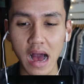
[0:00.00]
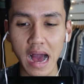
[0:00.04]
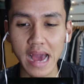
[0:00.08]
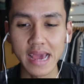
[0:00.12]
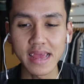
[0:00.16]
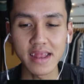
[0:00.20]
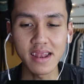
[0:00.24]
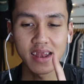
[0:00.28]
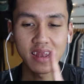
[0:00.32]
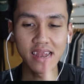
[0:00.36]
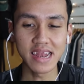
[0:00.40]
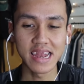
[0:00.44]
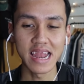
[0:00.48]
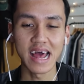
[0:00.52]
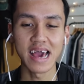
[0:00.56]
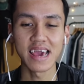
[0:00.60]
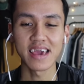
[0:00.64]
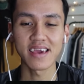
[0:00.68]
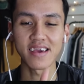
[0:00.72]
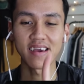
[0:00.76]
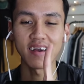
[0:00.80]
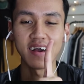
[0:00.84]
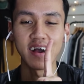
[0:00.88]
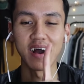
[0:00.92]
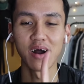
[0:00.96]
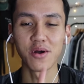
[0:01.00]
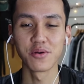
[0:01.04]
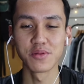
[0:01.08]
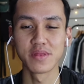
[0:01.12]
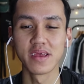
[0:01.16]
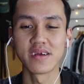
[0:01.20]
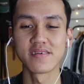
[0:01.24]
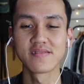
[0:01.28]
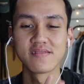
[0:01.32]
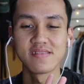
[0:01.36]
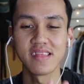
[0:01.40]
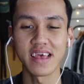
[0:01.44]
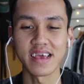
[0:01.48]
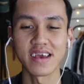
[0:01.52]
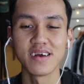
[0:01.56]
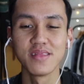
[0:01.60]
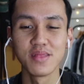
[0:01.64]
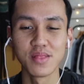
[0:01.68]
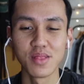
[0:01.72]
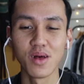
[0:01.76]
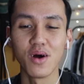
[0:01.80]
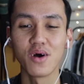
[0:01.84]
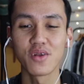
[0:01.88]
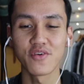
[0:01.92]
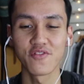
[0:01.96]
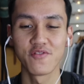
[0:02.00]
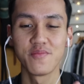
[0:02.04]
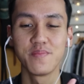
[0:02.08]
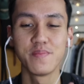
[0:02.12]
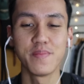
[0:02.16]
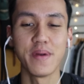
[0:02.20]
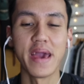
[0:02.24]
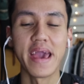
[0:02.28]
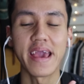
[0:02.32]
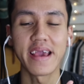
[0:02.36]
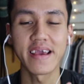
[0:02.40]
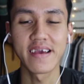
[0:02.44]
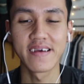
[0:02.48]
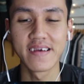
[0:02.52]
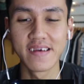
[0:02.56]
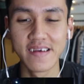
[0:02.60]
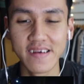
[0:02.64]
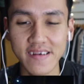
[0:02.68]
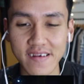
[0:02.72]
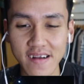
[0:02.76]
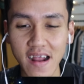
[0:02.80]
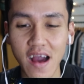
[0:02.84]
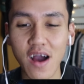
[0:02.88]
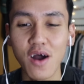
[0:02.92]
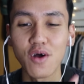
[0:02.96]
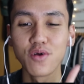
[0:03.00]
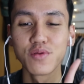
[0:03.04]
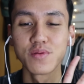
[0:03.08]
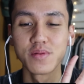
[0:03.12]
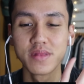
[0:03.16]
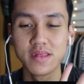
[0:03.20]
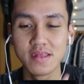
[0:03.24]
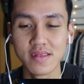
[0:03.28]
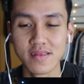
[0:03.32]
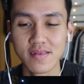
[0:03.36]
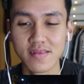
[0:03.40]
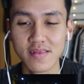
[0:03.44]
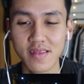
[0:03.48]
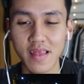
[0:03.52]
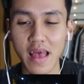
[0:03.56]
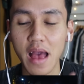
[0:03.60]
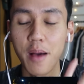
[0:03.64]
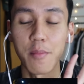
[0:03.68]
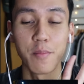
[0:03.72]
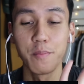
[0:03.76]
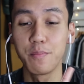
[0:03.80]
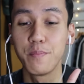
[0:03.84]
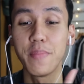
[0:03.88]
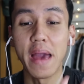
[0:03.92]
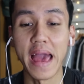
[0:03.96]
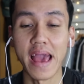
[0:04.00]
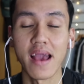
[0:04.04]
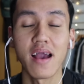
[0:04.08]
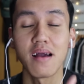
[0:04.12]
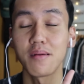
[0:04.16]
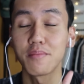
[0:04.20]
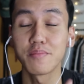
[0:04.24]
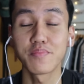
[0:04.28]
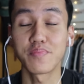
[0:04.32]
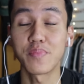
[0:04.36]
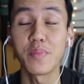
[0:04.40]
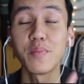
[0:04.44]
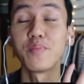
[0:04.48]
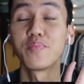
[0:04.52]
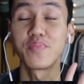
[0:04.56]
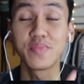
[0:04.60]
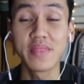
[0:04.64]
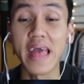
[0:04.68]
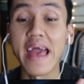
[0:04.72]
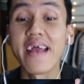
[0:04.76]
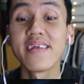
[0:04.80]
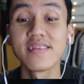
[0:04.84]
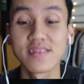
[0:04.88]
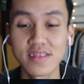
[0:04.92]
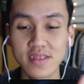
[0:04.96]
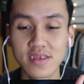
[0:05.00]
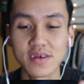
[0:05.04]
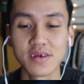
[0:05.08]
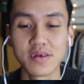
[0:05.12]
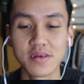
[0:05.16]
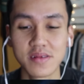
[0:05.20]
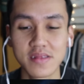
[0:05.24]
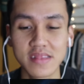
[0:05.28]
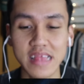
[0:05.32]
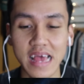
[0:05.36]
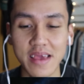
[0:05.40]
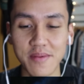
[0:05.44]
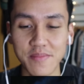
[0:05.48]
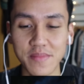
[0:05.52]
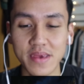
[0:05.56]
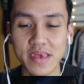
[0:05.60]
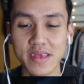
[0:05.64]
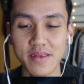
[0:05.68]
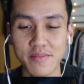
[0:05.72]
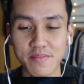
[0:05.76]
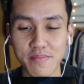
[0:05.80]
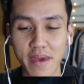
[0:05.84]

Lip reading: I like how there's like a lot of background dancers, I mean,